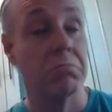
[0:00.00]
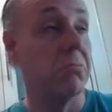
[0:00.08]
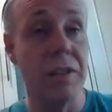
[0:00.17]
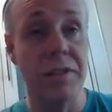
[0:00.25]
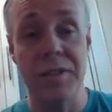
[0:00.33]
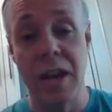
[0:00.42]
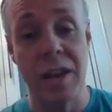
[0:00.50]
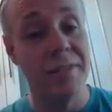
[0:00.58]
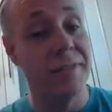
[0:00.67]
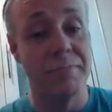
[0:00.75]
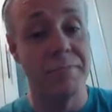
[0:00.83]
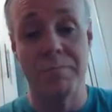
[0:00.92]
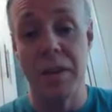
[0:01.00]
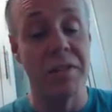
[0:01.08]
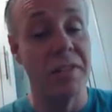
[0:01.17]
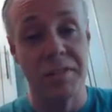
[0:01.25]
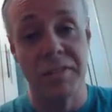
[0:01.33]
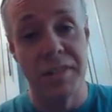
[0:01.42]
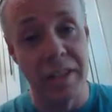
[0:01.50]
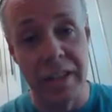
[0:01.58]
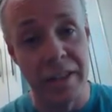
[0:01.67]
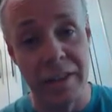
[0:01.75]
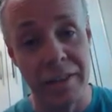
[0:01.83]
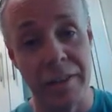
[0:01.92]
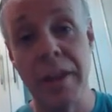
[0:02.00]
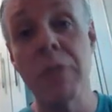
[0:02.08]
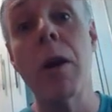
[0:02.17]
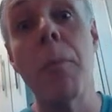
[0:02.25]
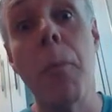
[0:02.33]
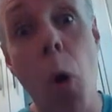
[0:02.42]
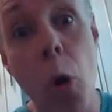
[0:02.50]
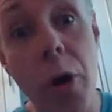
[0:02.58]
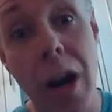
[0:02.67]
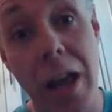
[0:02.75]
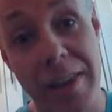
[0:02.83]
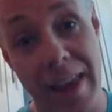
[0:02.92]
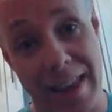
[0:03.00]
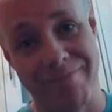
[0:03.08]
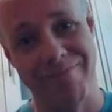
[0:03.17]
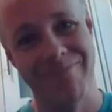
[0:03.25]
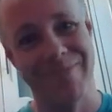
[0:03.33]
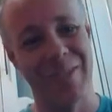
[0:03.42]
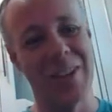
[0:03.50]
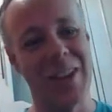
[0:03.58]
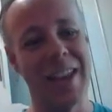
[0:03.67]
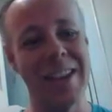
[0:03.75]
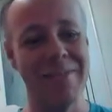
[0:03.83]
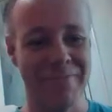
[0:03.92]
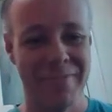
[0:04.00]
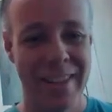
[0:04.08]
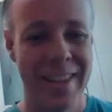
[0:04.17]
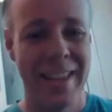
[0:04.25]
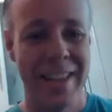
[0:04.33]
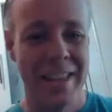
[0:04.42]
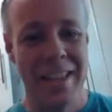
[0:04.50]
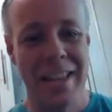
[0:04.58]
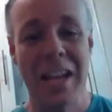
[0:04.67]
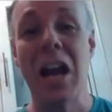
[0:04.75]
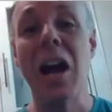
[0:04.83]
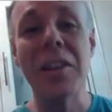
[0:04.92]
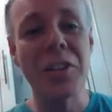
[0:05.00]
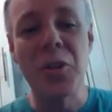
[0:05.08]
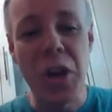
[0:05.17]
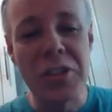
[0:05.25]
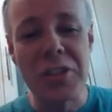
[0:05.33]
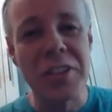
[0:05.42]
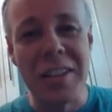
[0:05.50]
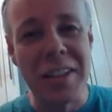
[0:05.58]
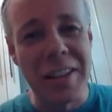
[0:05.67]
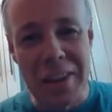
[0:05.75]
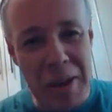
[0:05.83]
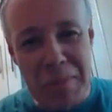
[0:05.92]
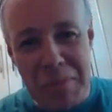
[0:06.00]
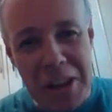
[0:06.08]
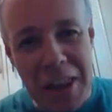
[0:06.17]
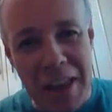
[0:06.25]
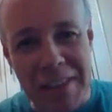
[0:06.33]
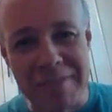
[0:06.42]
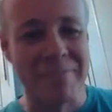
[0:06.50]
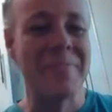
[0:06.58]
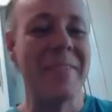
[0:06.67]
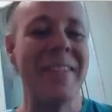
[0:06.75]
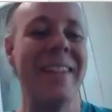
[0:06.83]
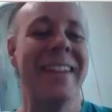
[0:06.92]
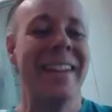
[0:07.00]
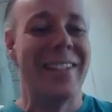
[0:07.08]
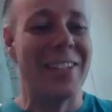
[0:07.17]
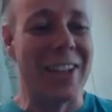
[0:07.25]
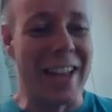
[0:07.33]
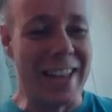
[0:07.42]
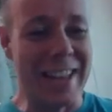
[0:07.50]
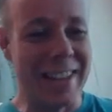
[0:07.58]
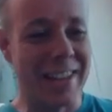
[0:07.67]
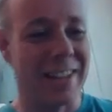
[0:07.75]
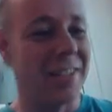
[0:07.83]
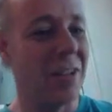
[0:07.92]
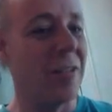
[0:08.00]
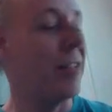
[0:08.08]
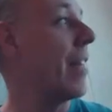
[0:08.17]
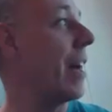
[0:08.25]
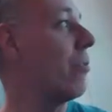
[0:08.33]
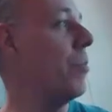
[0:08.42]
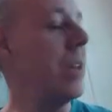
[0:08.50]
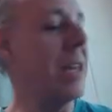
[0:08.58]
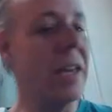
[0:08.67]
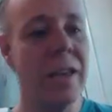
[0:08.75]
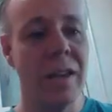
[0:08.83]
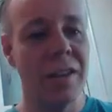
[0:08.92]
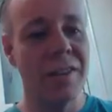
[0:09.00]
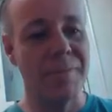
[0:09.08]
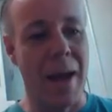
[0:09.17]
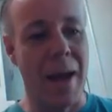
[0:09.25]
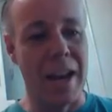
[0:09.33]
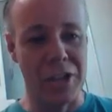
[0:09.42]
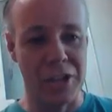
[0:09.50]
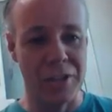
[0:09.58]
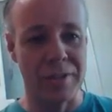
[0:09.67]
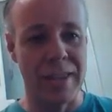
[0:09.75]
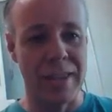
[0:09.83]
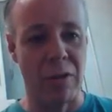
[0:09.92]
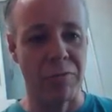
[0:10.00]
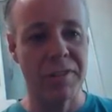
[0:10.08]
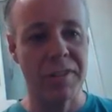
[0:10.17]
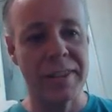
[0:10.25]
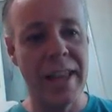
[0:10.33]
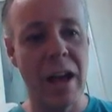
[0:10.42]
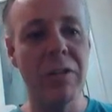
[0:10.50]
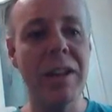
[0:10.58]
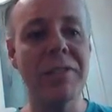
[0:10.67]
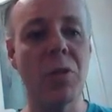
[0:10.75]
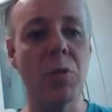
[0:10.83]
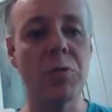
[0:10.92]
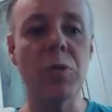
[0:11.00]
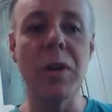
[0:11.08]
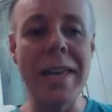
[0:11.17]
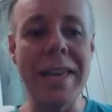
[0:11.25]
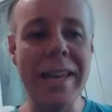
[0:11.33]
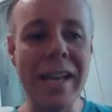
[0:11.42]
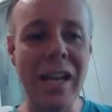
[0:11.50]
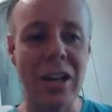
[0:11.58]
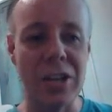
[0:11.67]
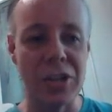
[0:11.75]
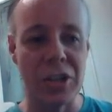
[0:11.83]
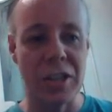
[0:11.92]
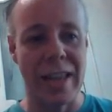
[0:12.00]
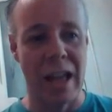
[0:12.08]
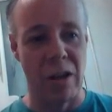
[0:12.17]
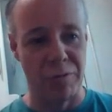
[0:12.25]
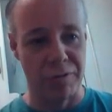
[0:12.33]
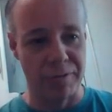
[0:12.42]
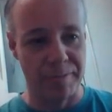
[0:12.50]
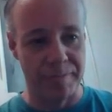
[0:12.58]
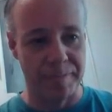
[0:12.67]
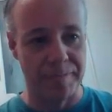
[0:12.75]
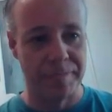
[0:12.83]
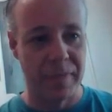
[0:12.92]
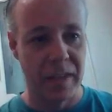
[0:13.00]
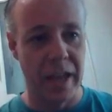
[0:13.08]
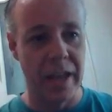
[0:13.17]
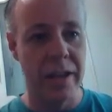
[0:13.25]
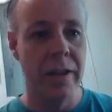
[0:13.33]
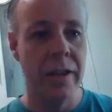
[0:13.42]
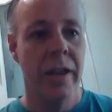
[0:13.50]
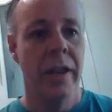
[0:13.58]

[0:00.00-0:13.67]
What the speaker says: It's just because they were born like that. Okay? God created them like that. Okay, so that would be Spanish nouns. Now let's go to English nouns. Okay?